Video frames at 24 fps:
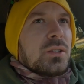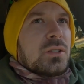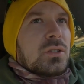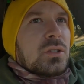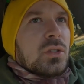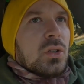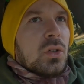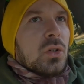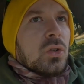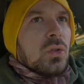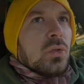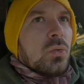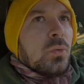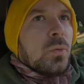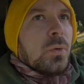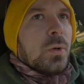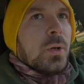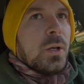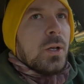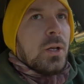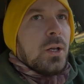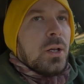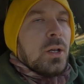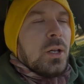So
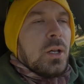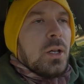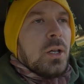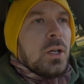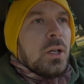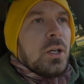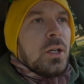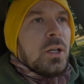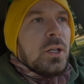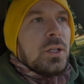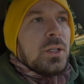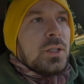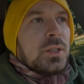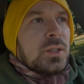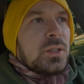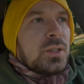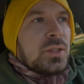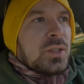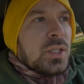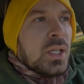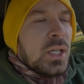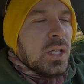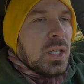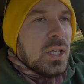
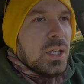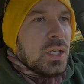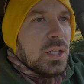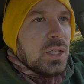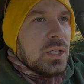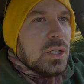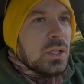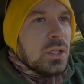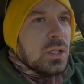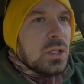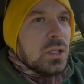say,